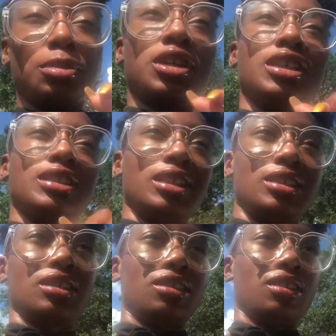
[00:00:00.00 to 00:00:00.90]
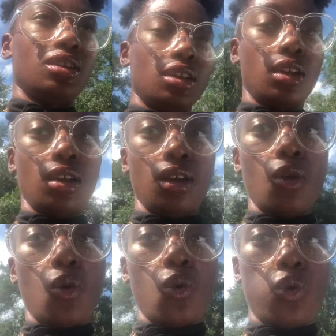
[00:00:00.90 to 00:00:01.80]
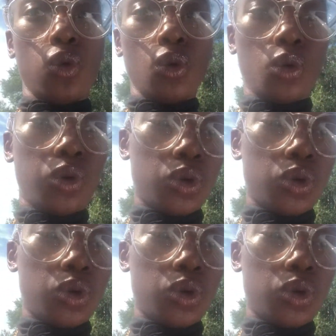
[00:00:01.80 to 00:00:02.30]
because listen, whew,